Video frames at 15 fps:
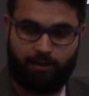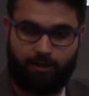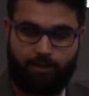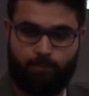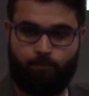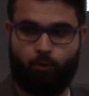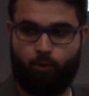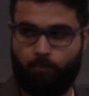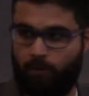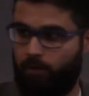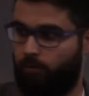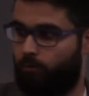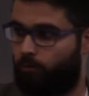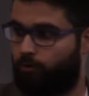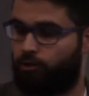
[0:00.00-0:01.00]
Like
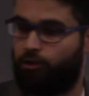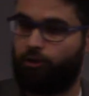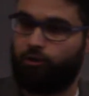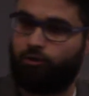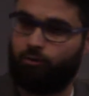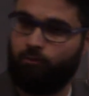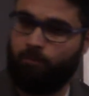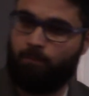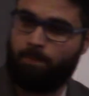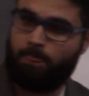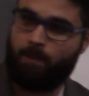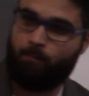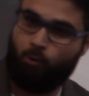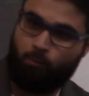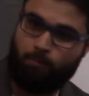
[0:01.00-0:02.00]
mu'min will turn into
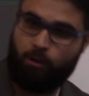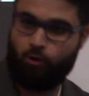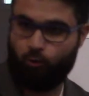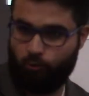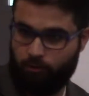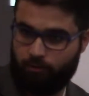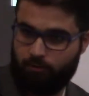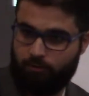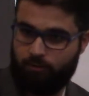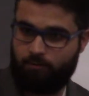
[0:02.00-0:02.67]
mu'minun,